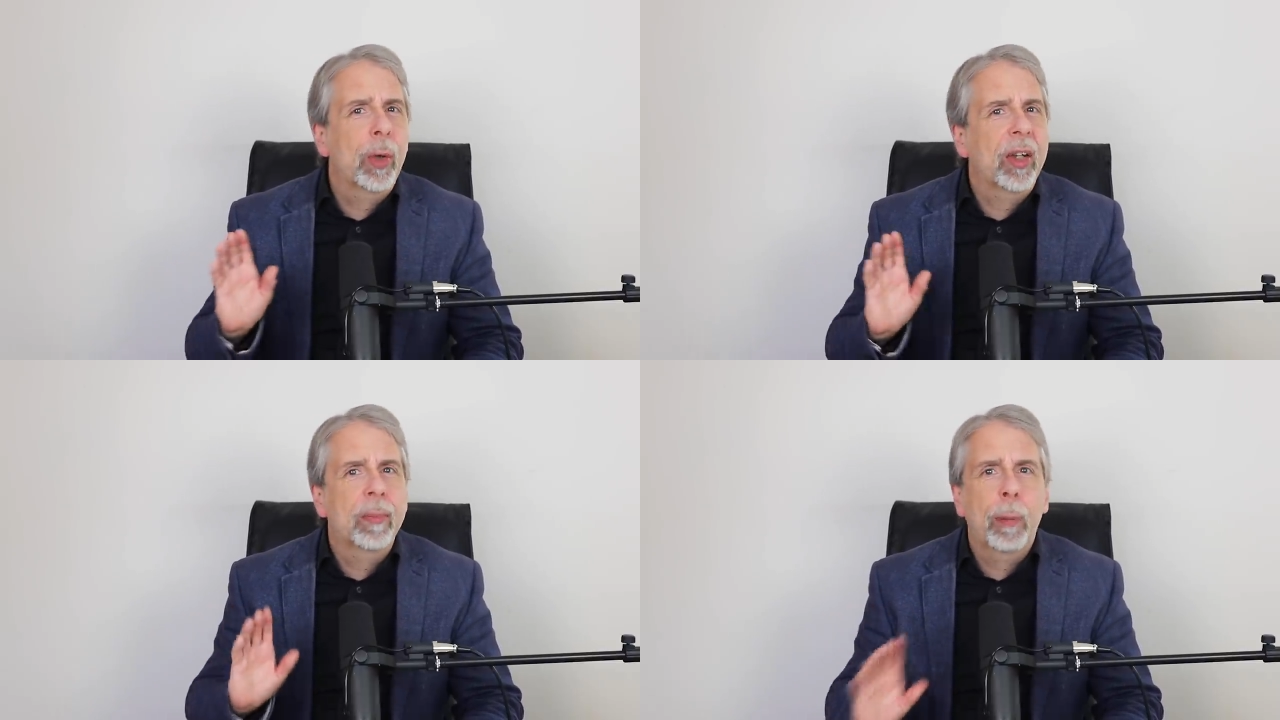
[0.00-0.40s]

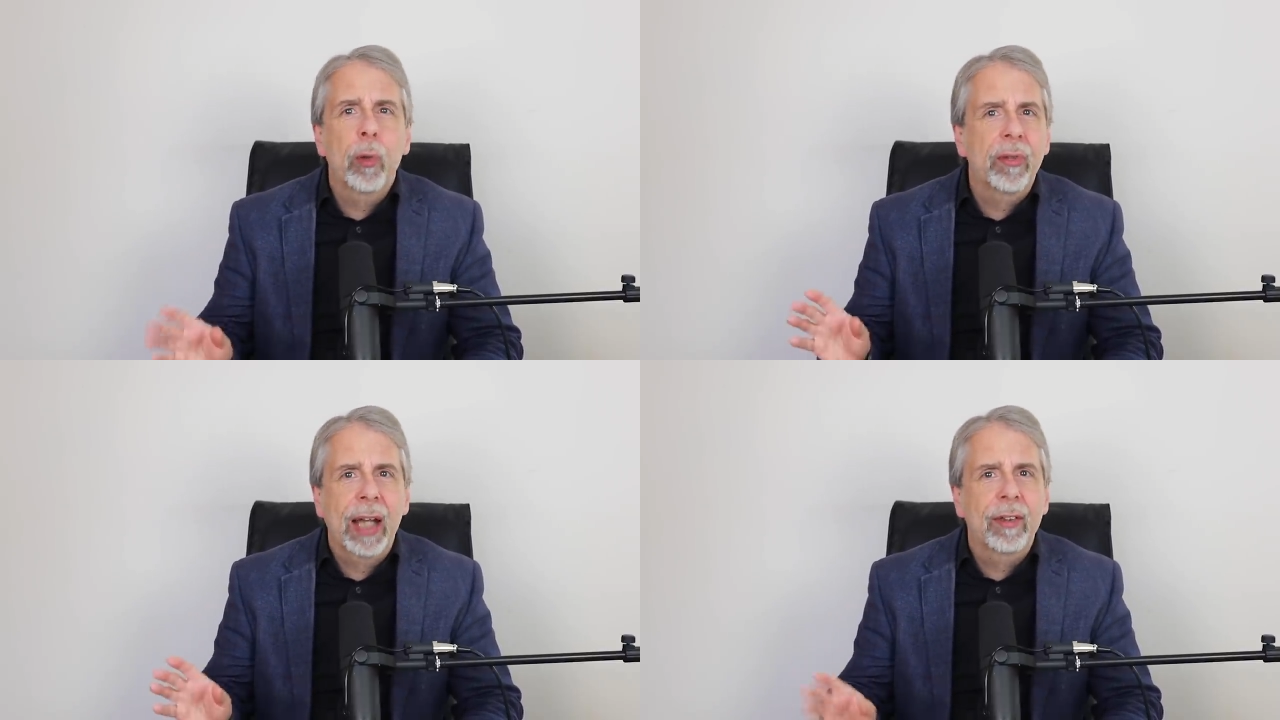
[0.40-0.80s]
to
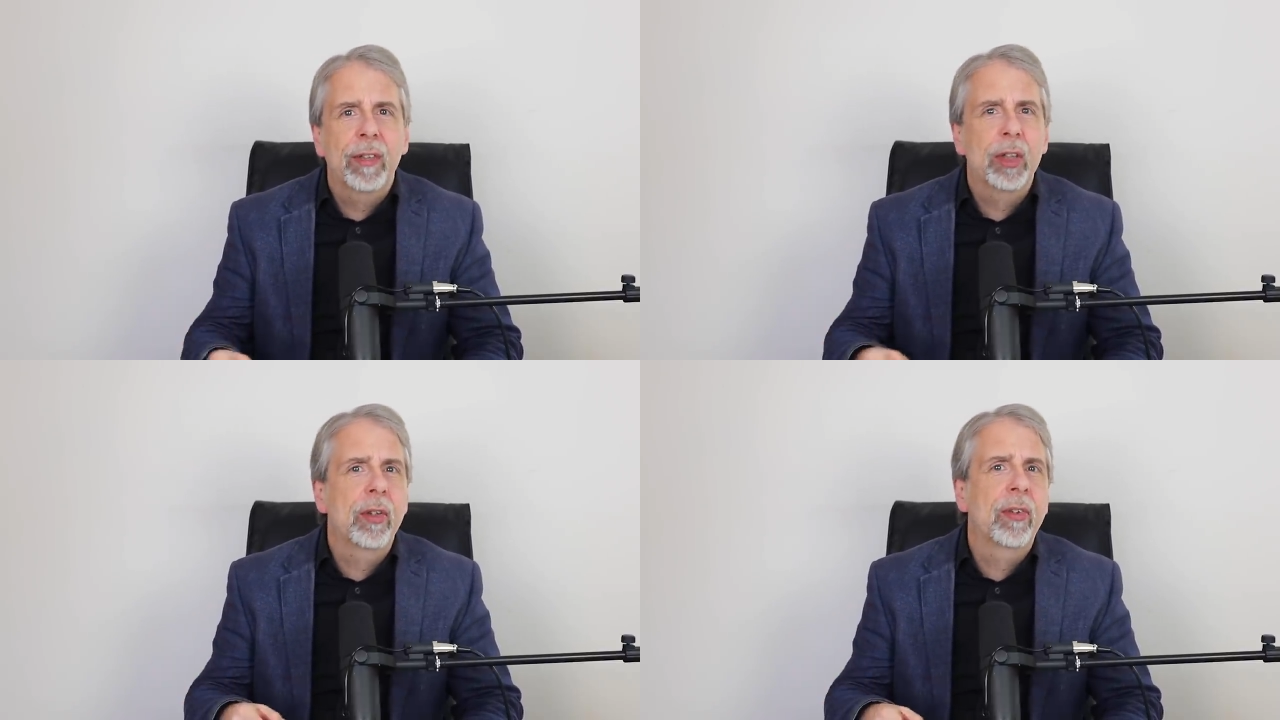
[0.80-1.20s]
expose our
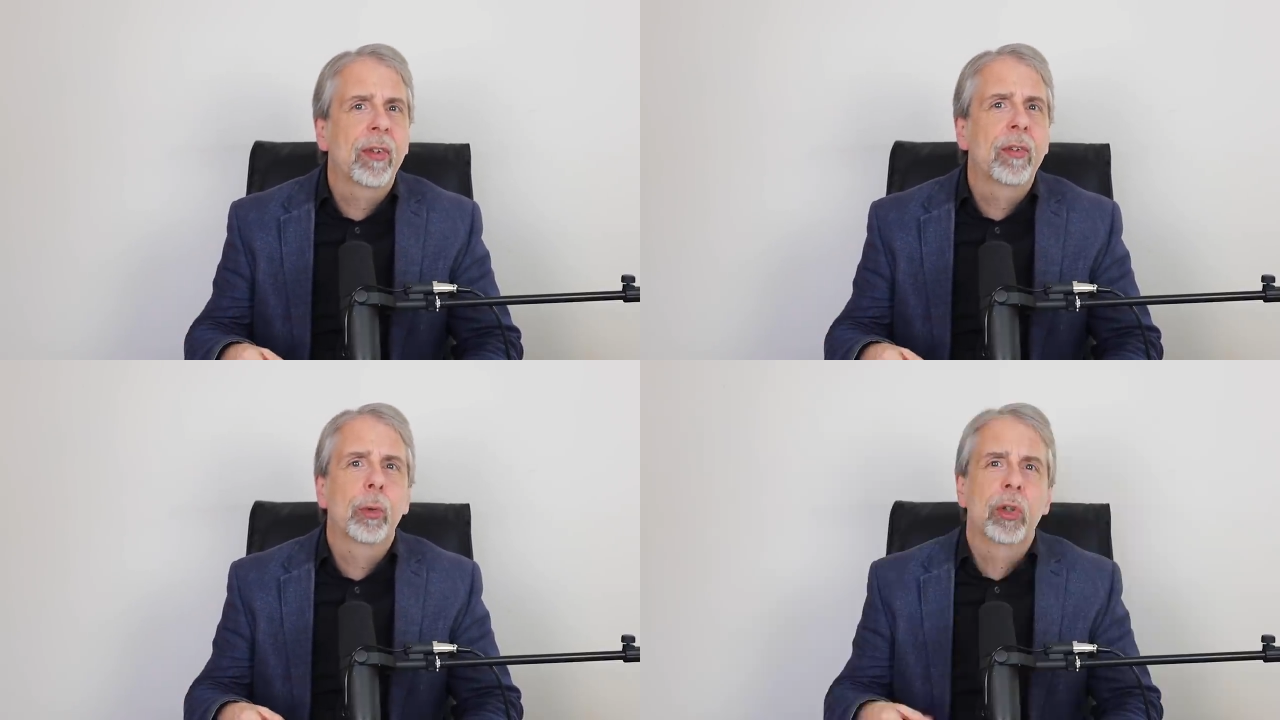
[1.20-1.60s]

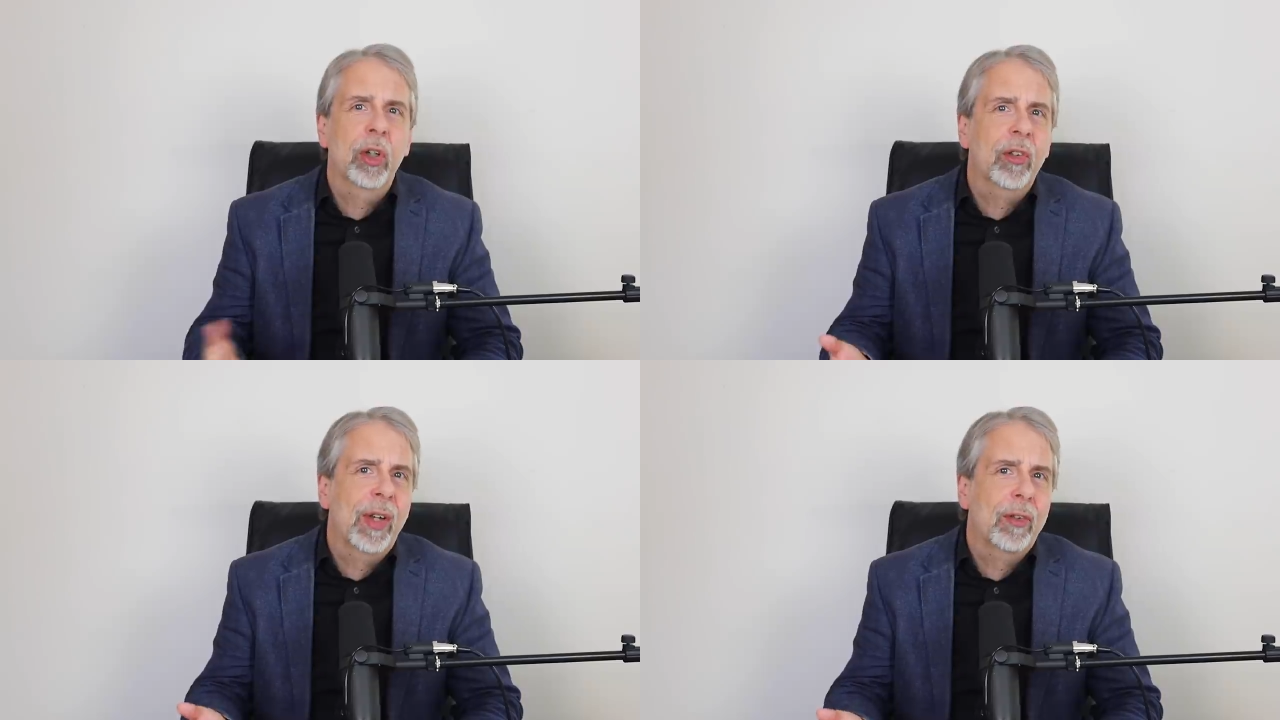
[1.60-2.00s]
divisions and to
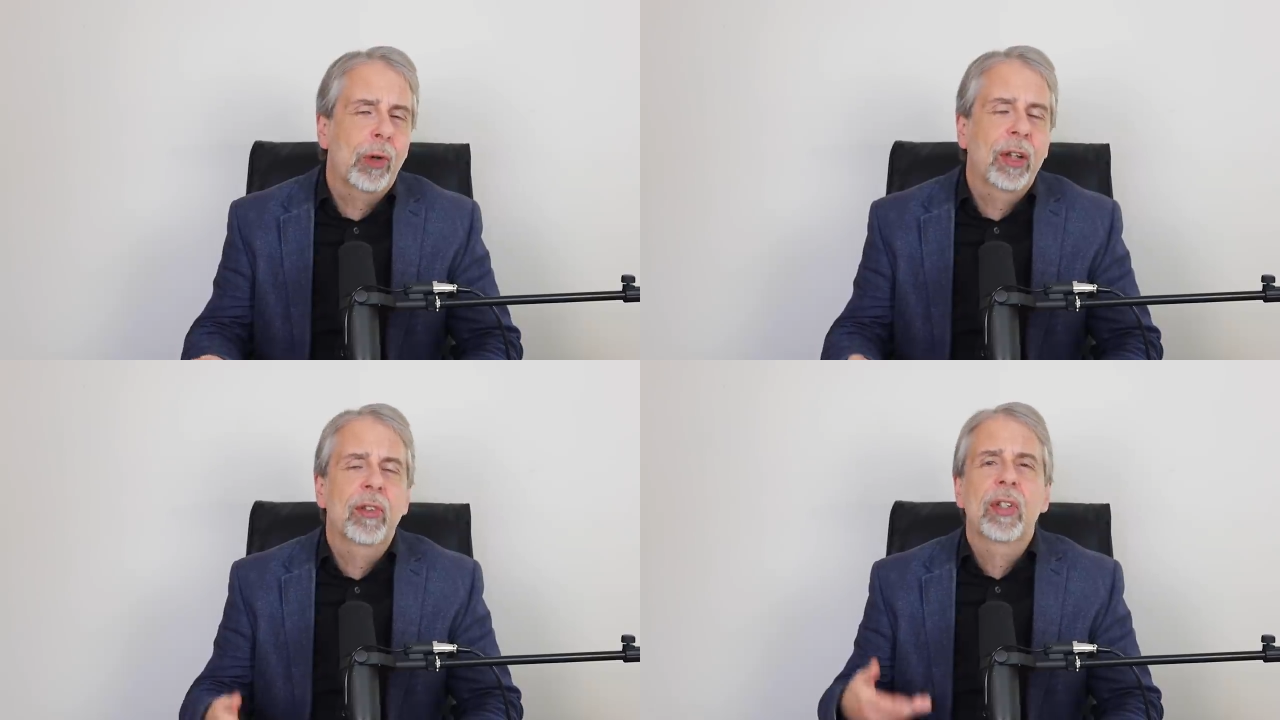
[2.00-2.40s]
adjust their
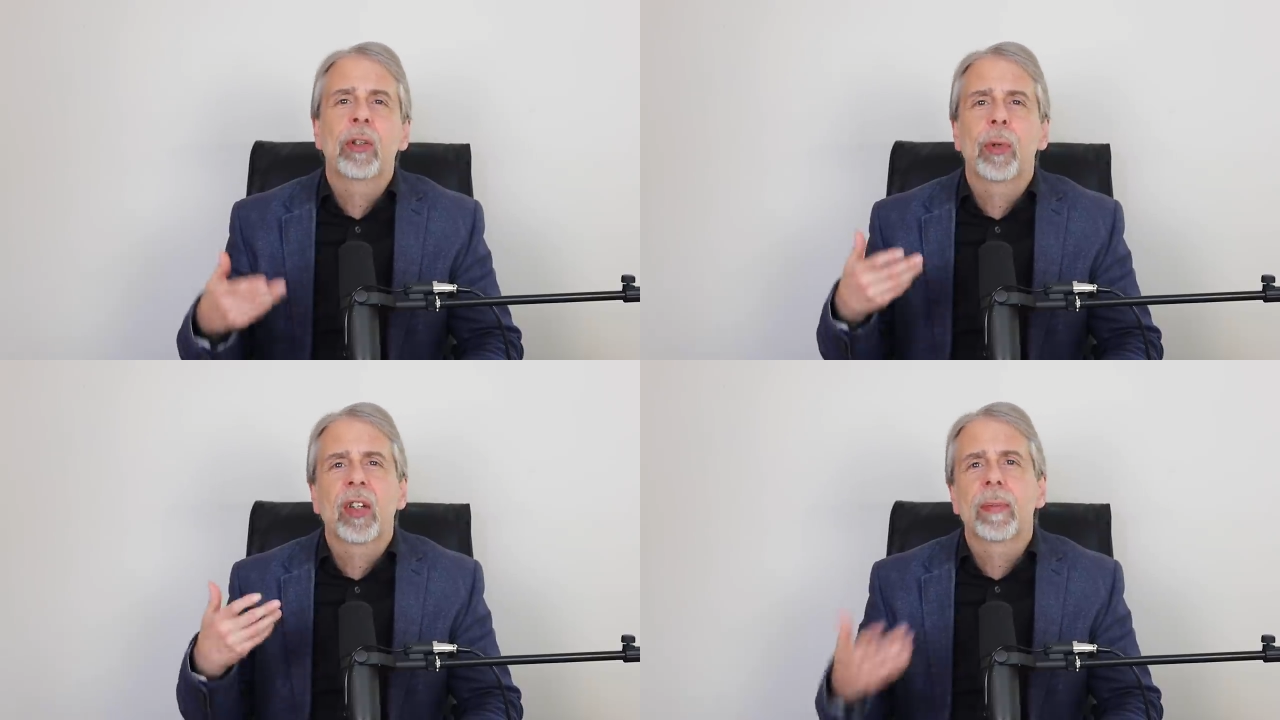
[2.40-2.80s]

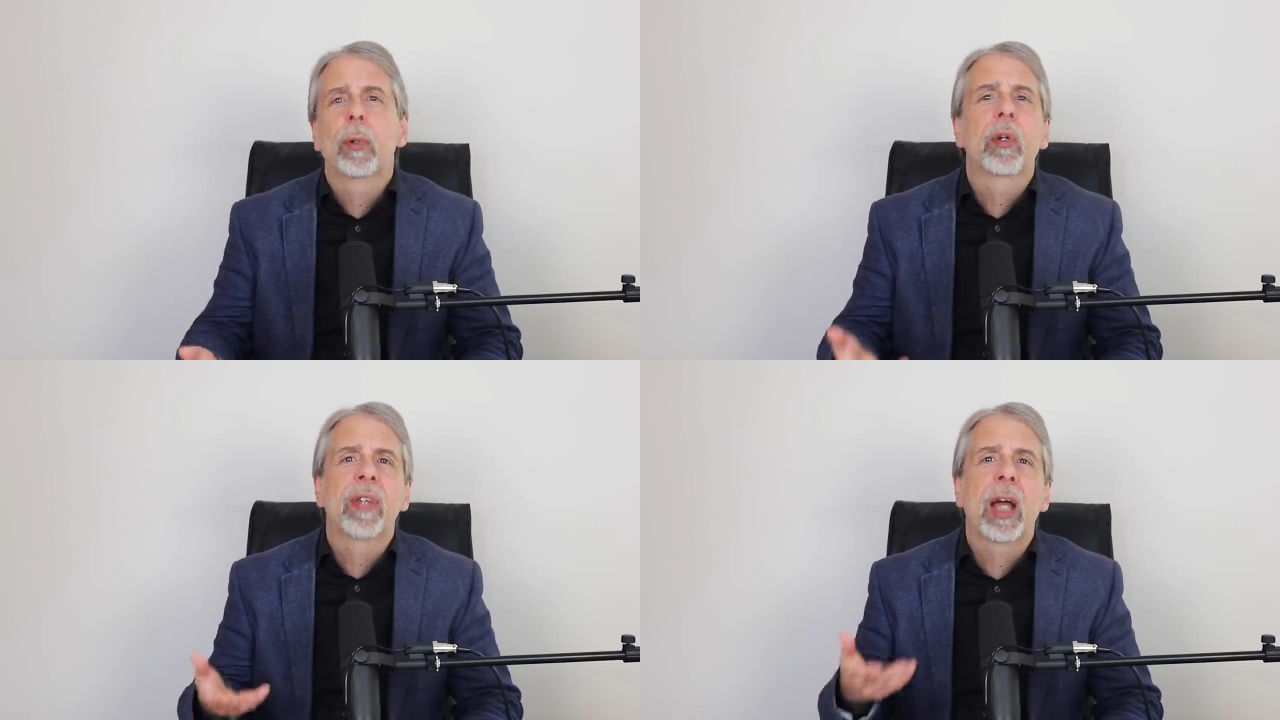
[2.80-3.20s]
strategy to
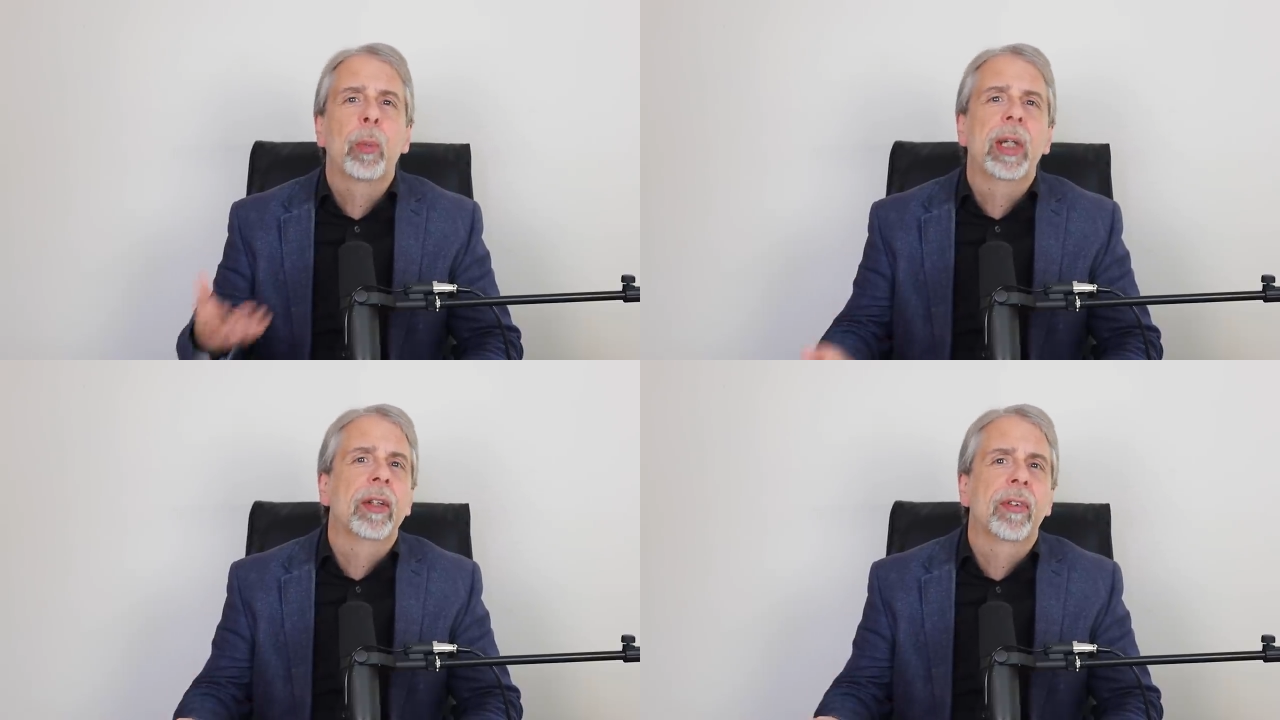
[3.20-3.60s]
exploit
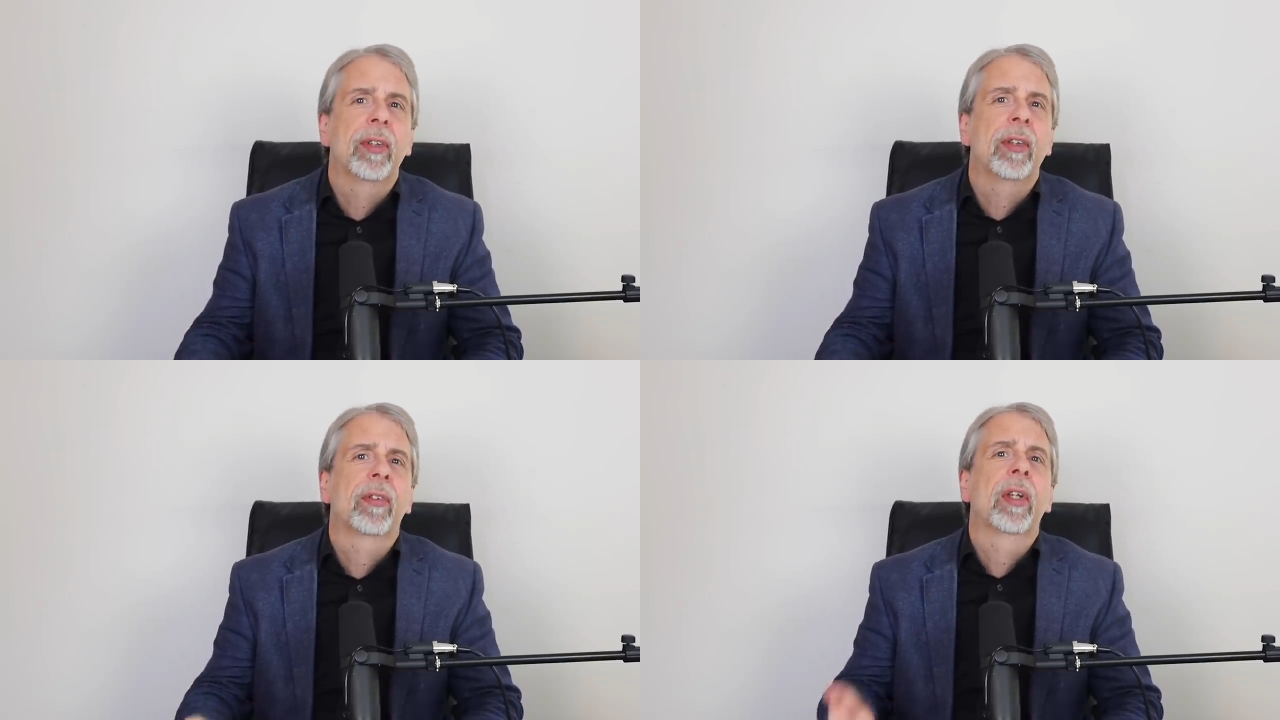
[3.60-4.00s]
our
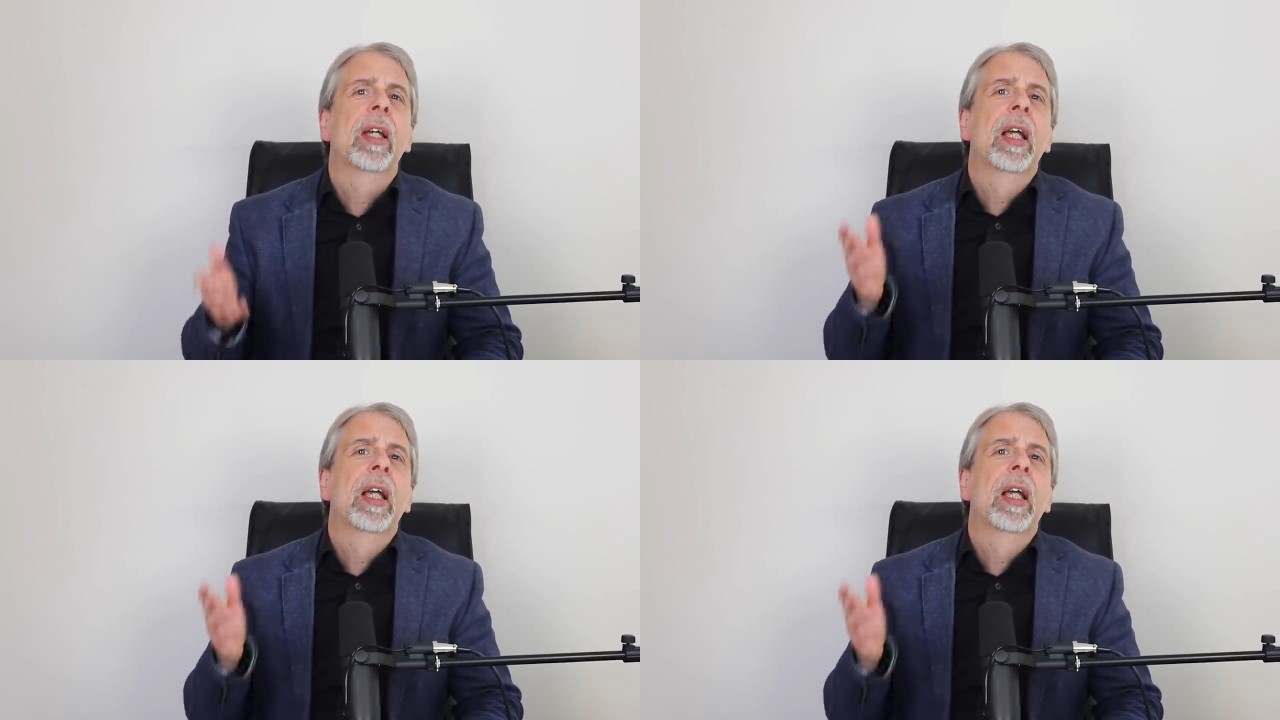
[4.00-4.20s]
weaknesses.